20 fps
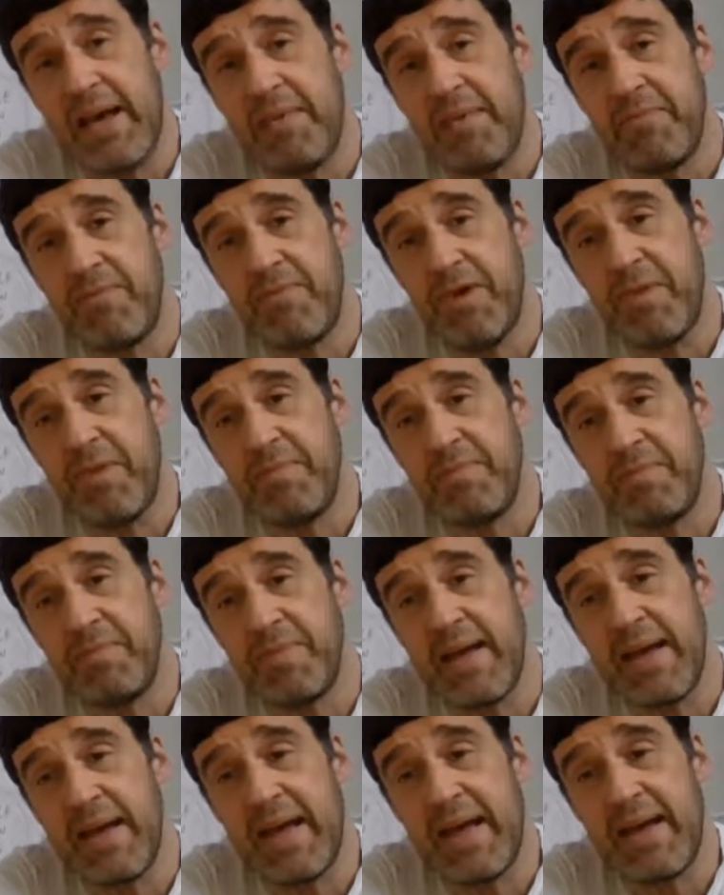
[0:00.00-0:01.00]
from
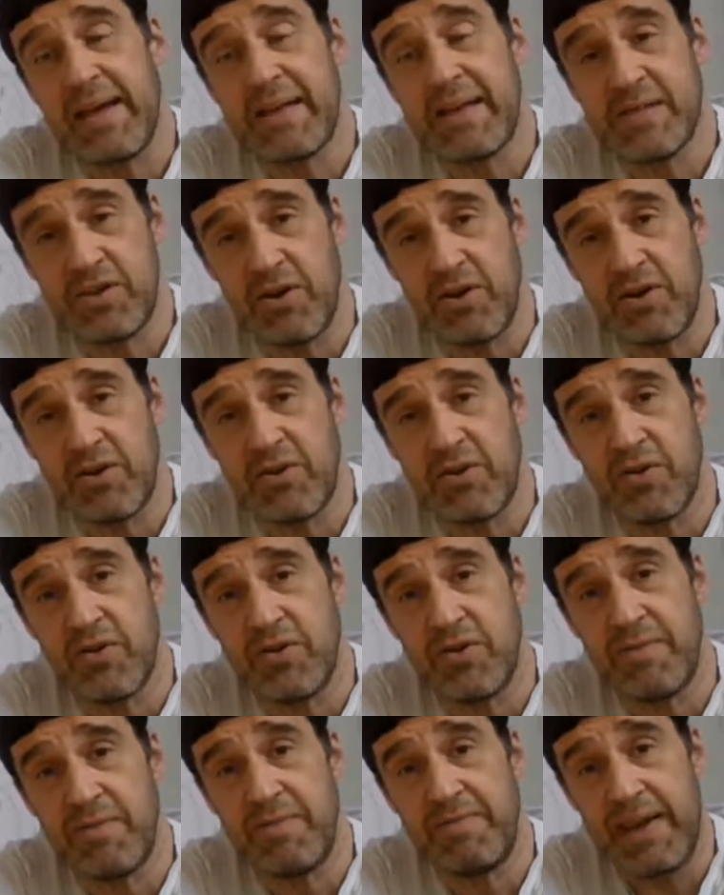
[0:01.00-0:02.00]
a
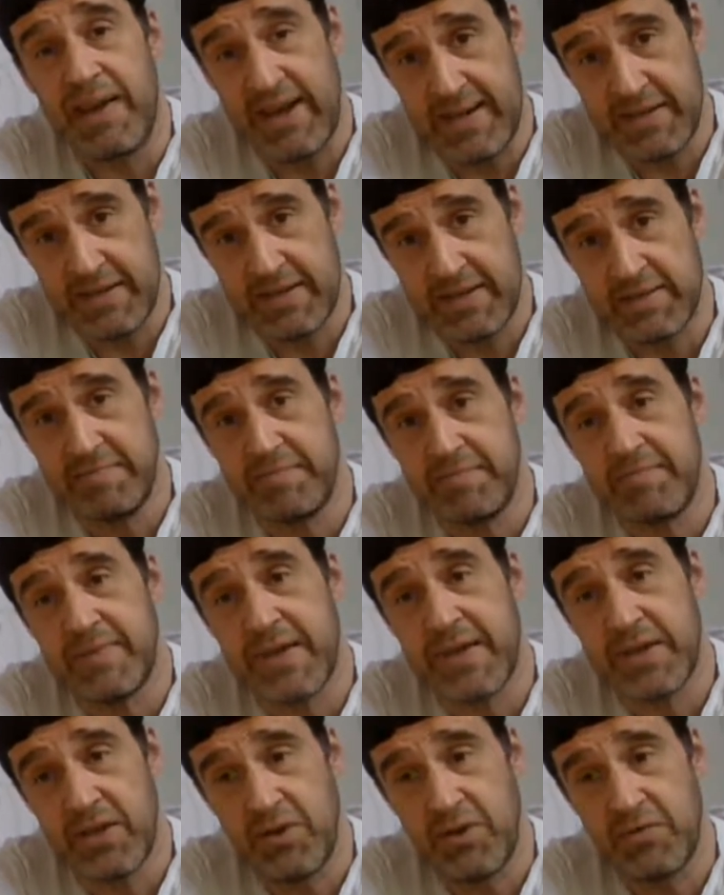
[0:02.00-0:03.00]
historical fact.
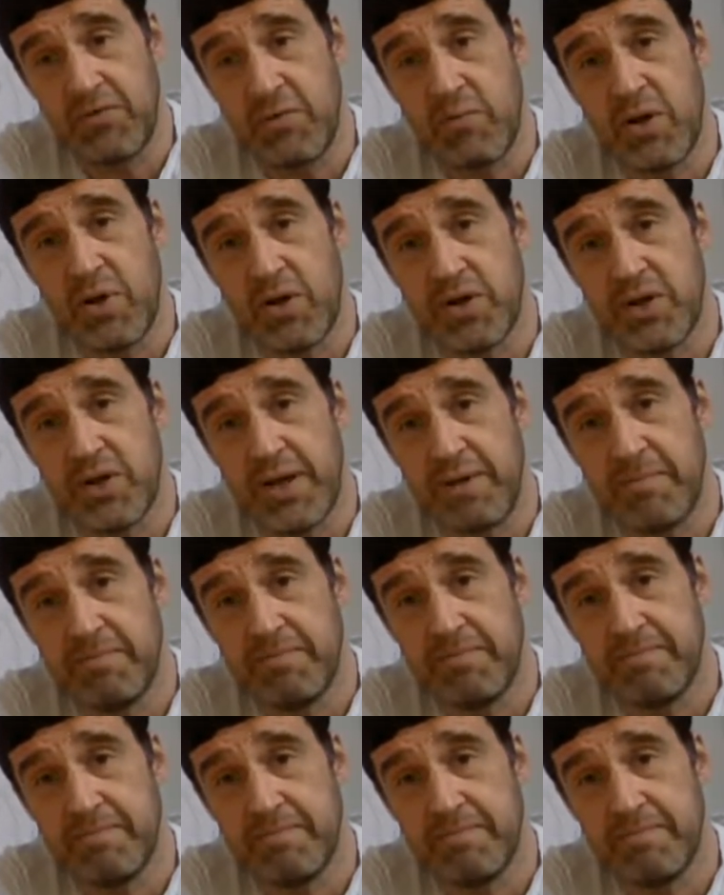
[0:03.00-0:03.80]
Thank you for watching.